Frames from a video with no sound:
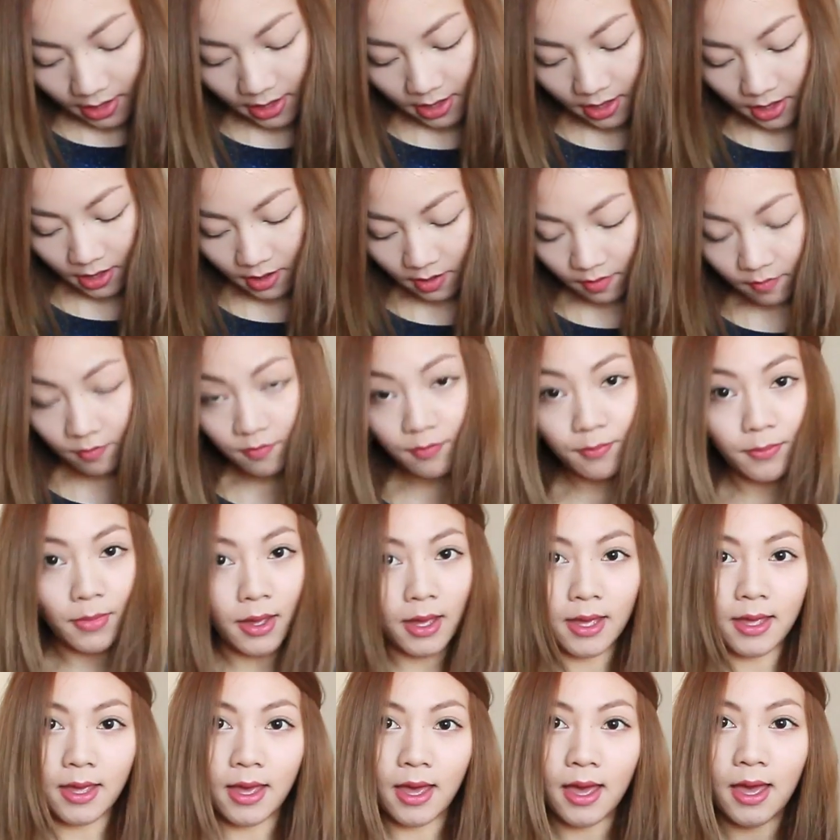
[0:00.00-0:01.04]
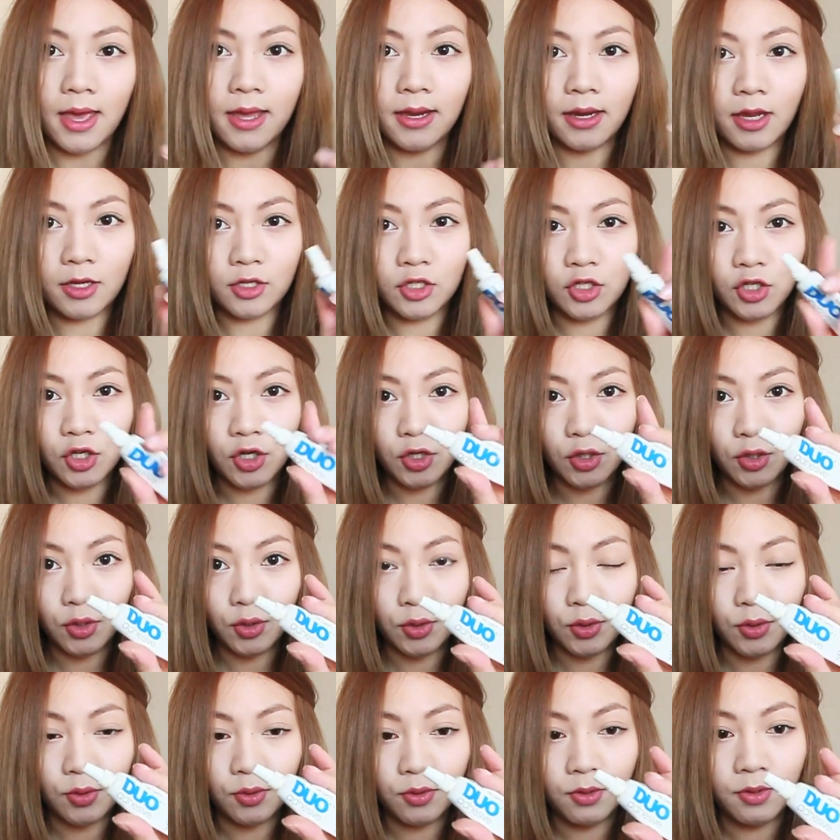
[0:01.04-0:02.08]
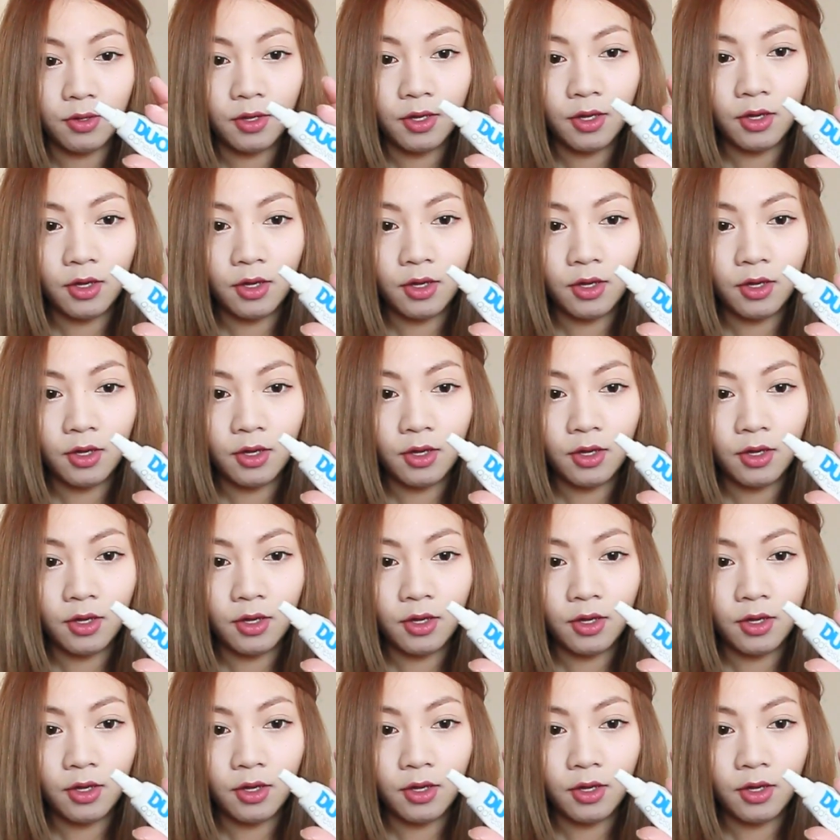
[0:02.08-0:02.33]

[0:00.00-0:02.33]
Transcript: I have my eyelash glue.